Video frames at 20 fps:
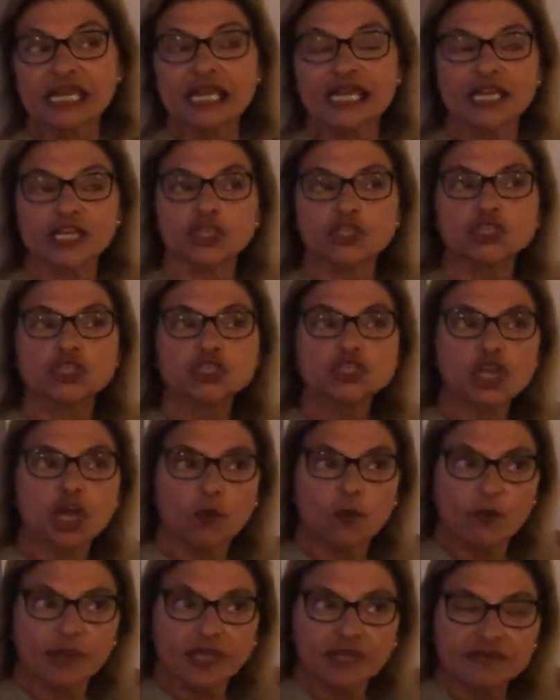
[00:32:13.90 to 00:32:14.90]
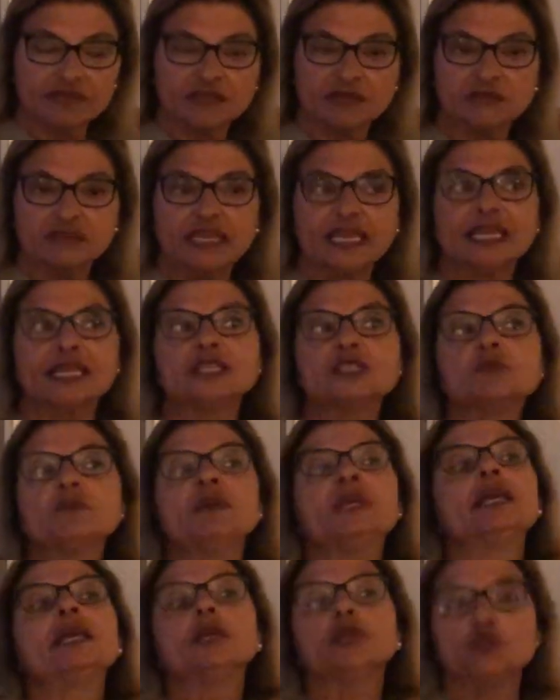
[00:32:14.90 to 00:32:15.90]
It's showing the land
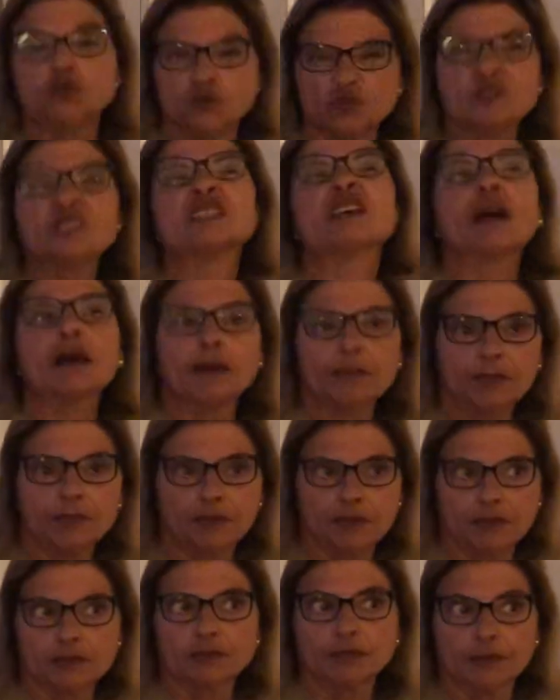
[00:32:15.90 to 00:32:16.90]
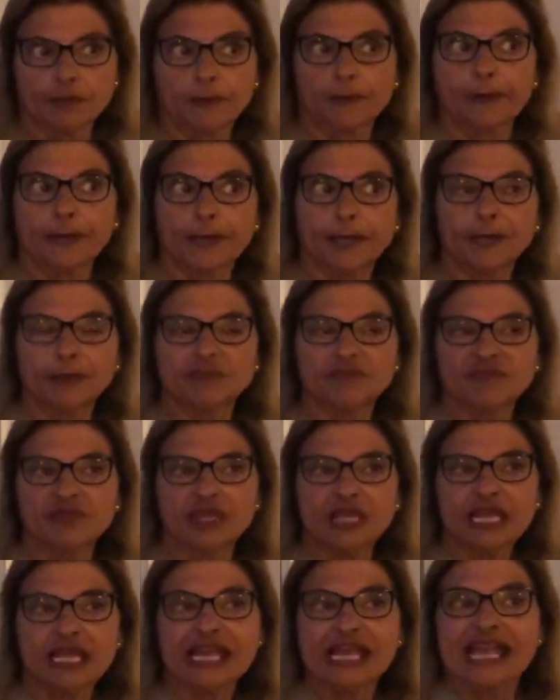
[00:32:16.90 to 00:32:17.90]
being used up. Okay?
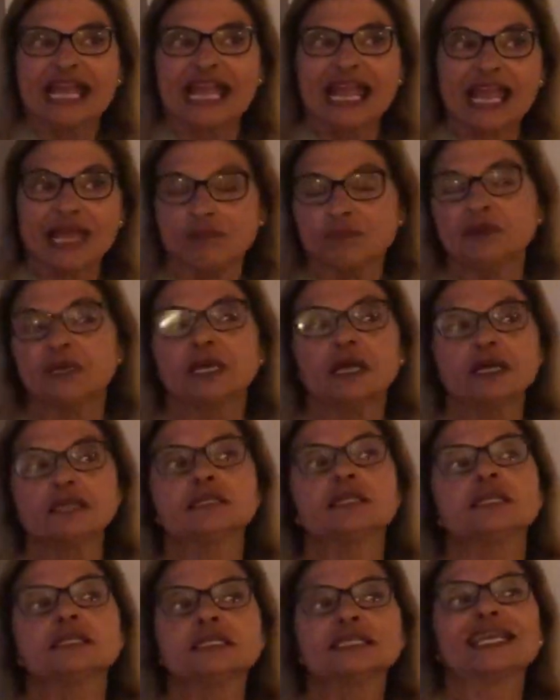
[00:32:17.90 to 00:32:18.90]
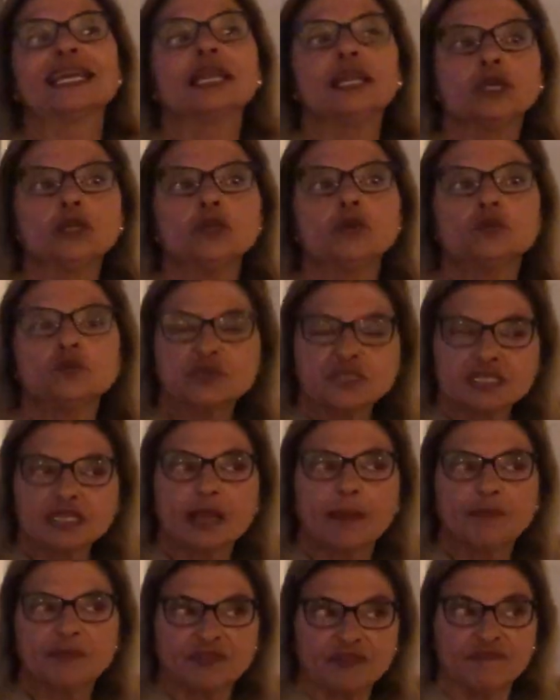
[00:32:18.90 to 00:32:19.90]
And because it's getting used
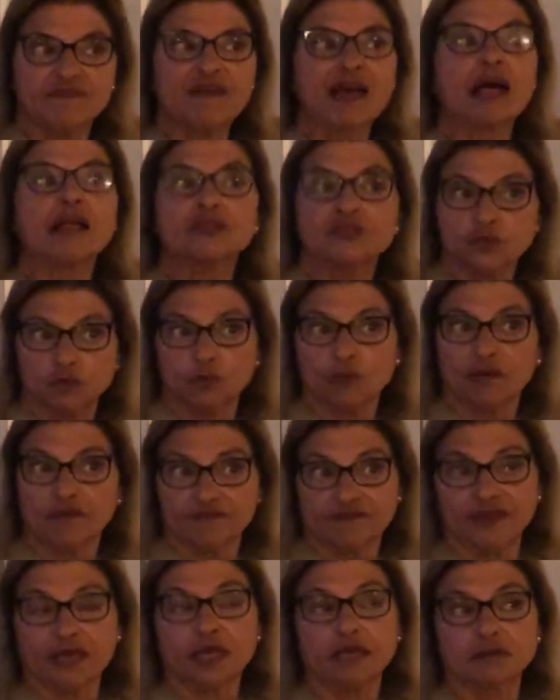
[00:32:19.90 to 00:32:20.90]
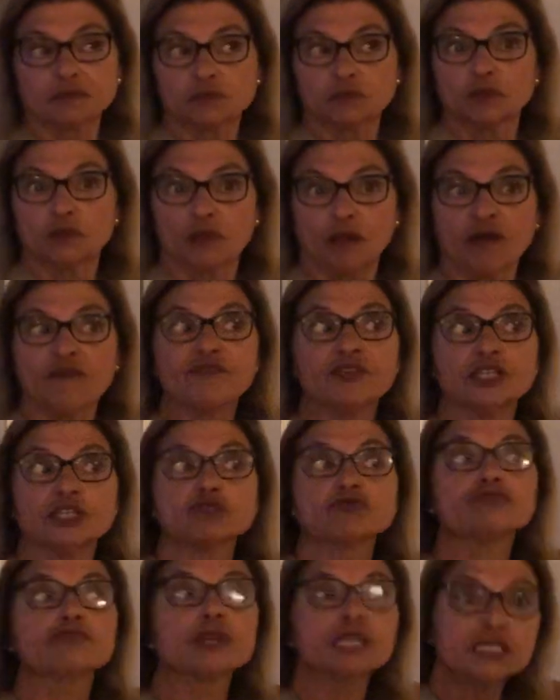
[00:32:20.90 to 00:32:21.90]
up, the value of
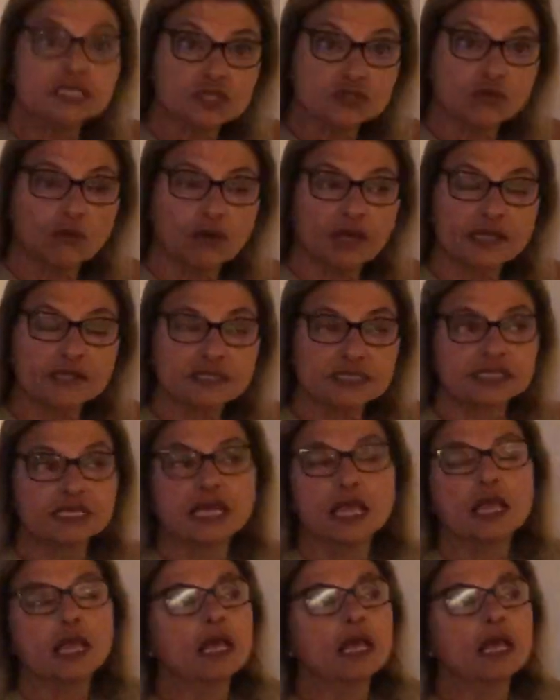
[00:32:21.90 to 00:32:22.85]
its resource,